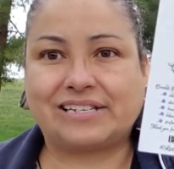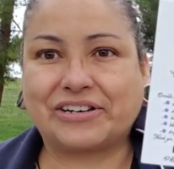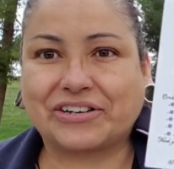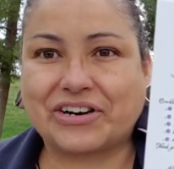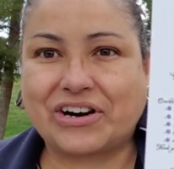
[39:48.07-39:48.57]
is
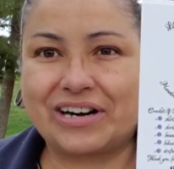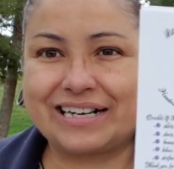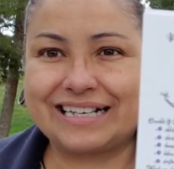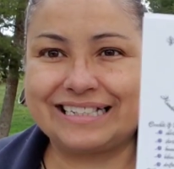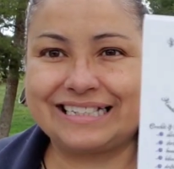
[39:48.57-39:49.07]
her
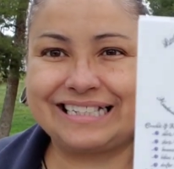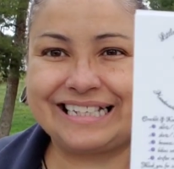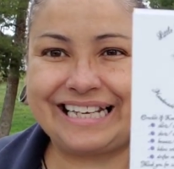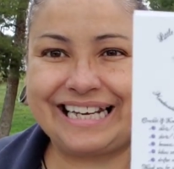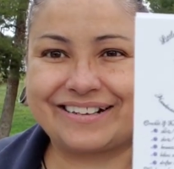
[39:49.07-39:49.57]
card, Little
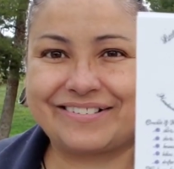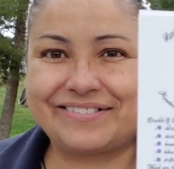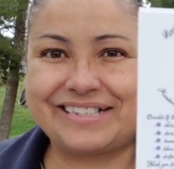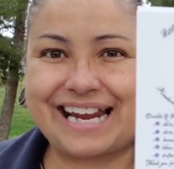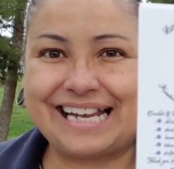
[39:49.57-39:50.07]
Lady
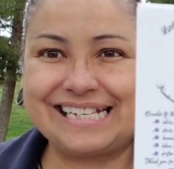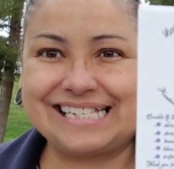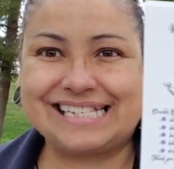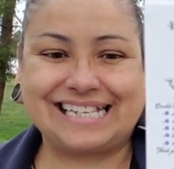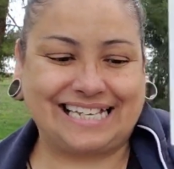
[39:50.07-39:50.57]

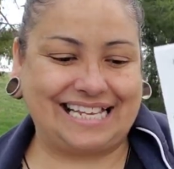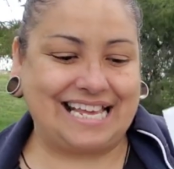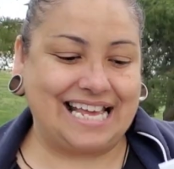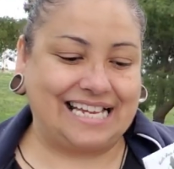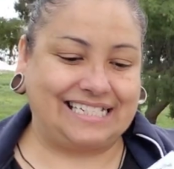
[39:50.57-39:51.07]
Crochets.
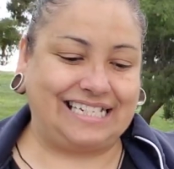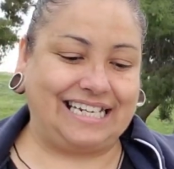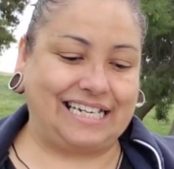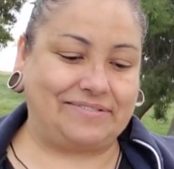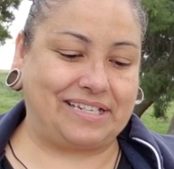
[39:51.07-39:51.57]

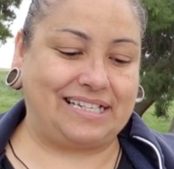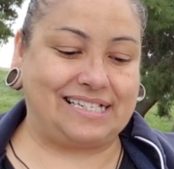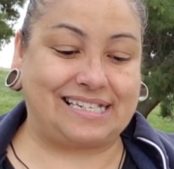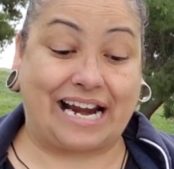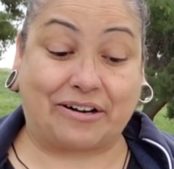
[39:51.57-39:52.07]
She lives in the
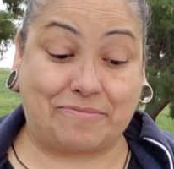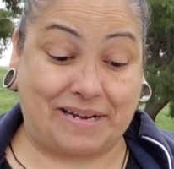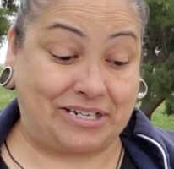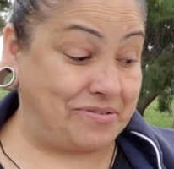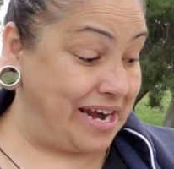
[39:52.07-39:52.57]

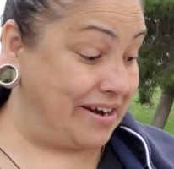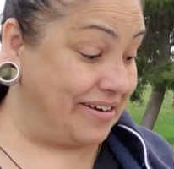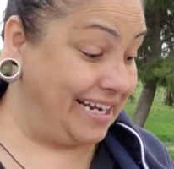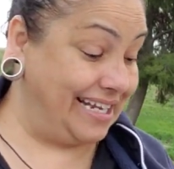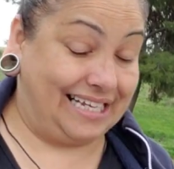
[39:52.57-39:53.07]
Sacramento
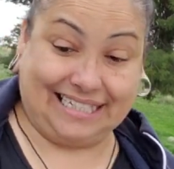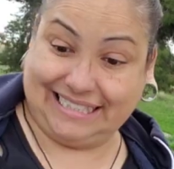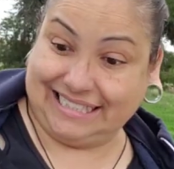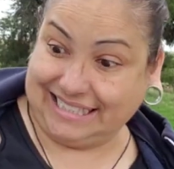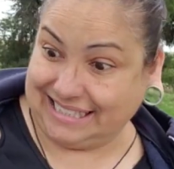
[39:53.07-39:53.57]
area.
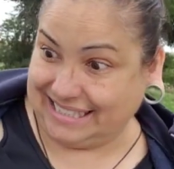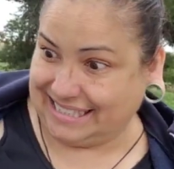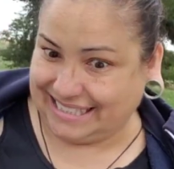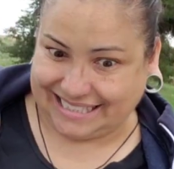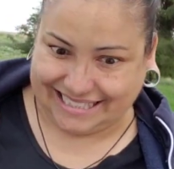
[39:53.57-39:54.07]

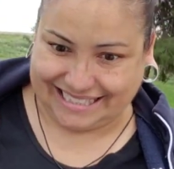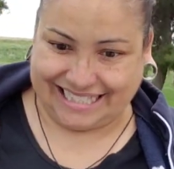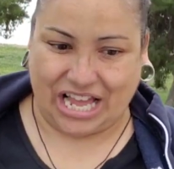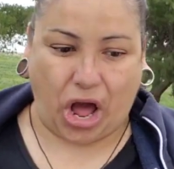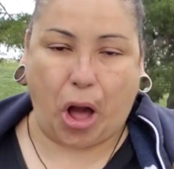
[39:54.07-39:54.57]

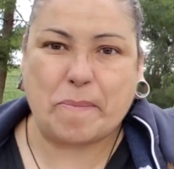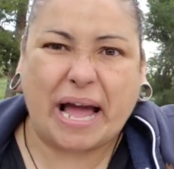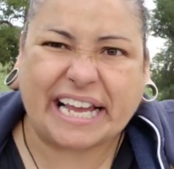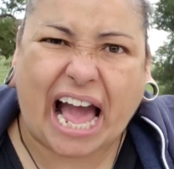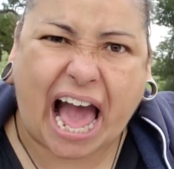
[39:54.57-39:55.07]
Oh
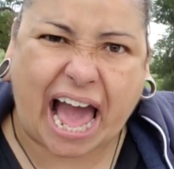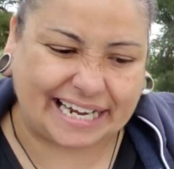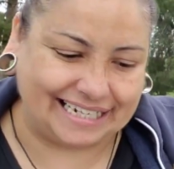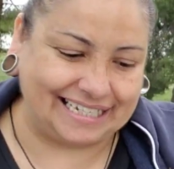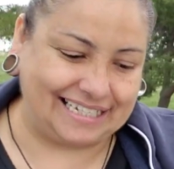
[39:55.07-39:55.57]
my
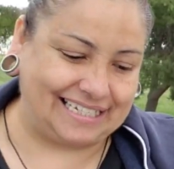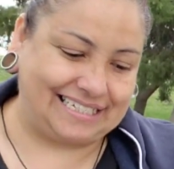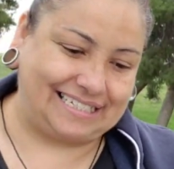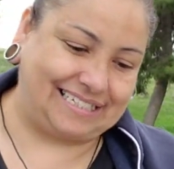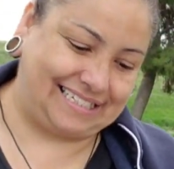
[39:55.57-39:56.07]
god.
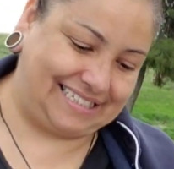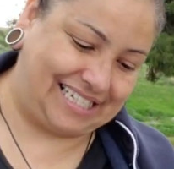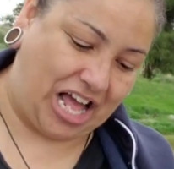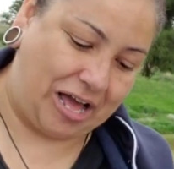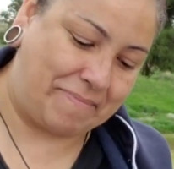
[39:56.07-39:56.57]

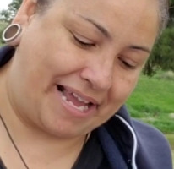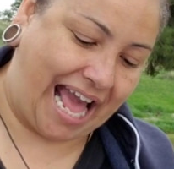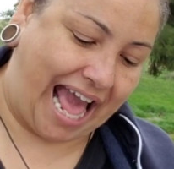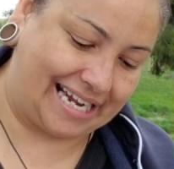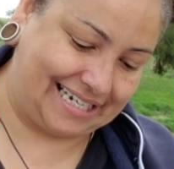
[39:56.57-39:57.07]
Oh my
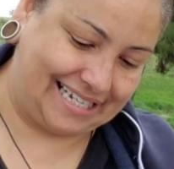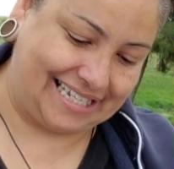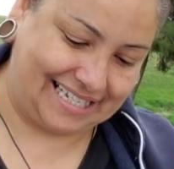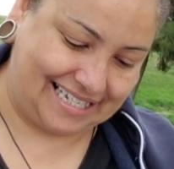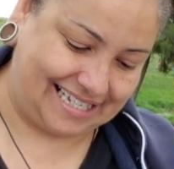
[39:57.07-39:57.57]
god.
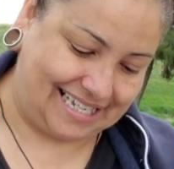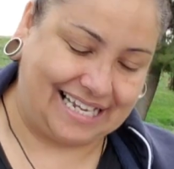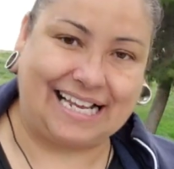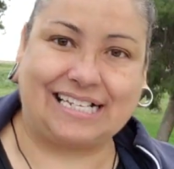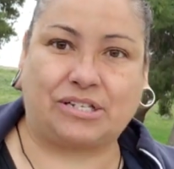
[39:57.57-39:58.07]

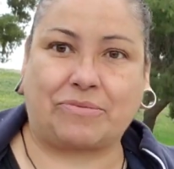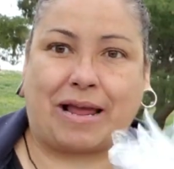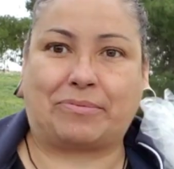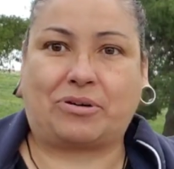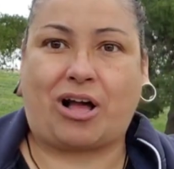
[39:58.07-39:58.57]
It's
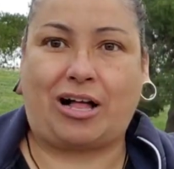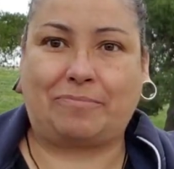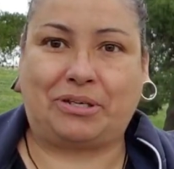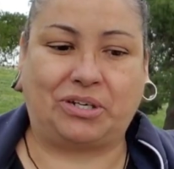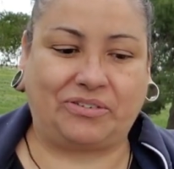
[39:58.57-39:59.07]
wrapped all
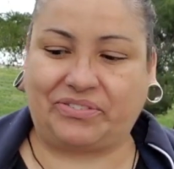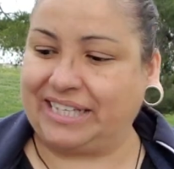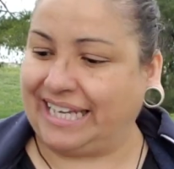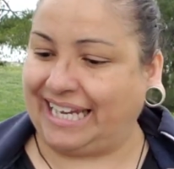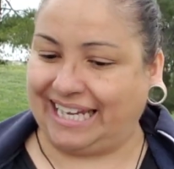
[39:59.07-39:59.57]

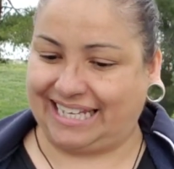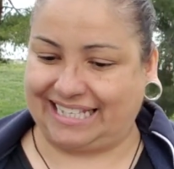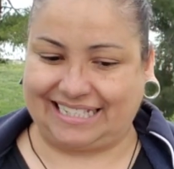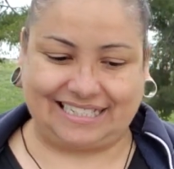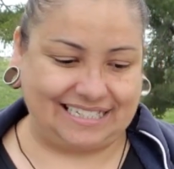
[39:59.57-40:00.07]
beautifully.
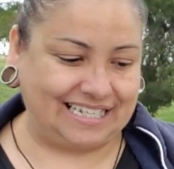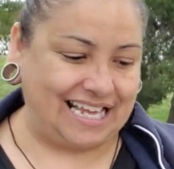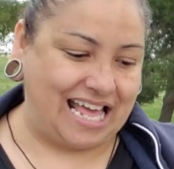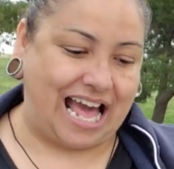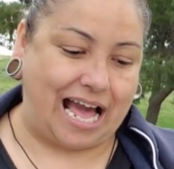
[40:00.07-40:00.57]

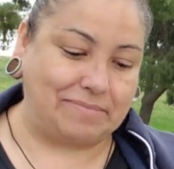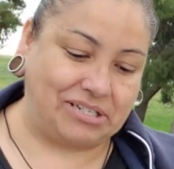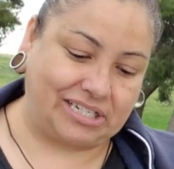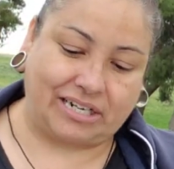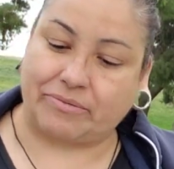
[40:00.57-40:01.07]
I'm
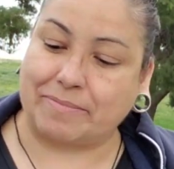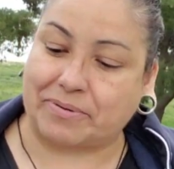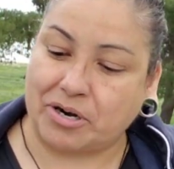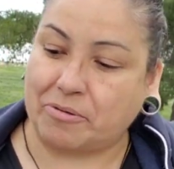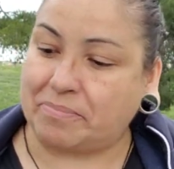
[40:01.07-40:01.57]
just gonna rip her